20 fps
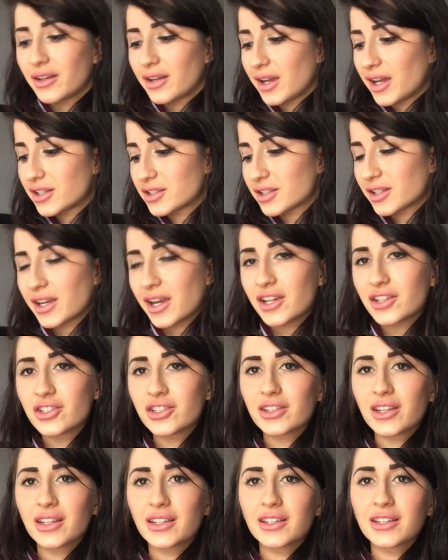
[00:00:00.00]
education
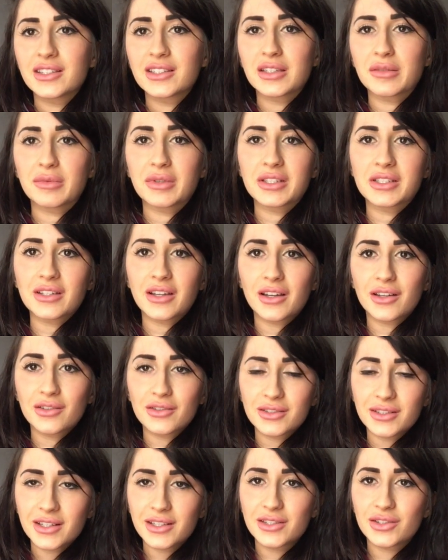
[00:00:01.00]
that needs to be done
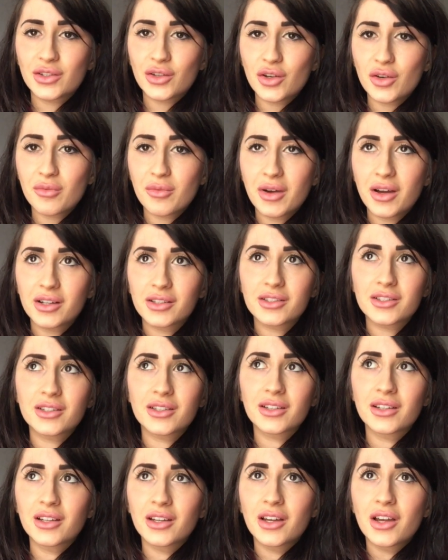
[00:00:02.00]
because there's so much
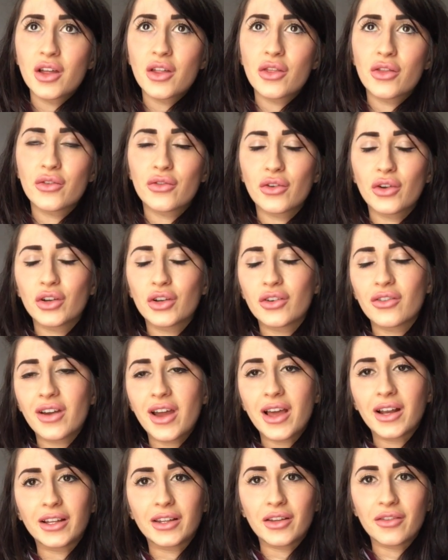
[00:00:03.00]
thrown
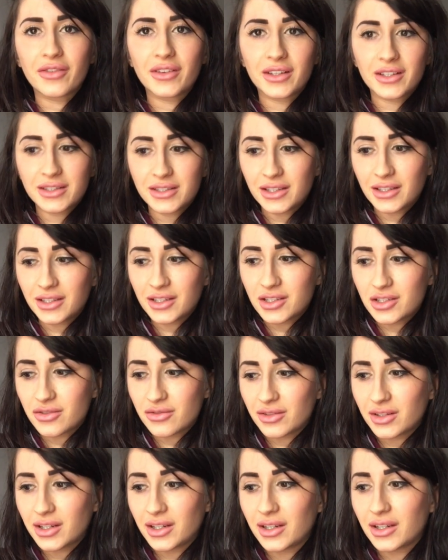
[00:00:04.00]
around in the fitness
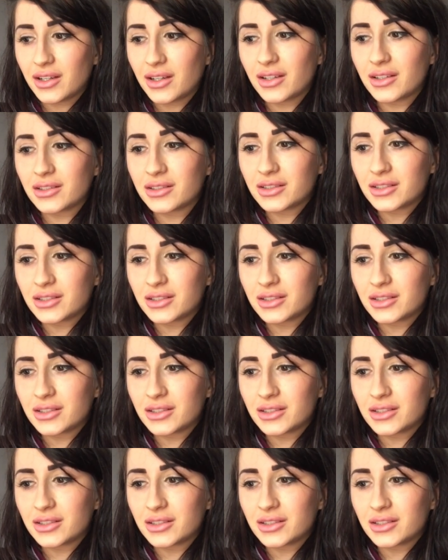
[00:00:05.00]
industry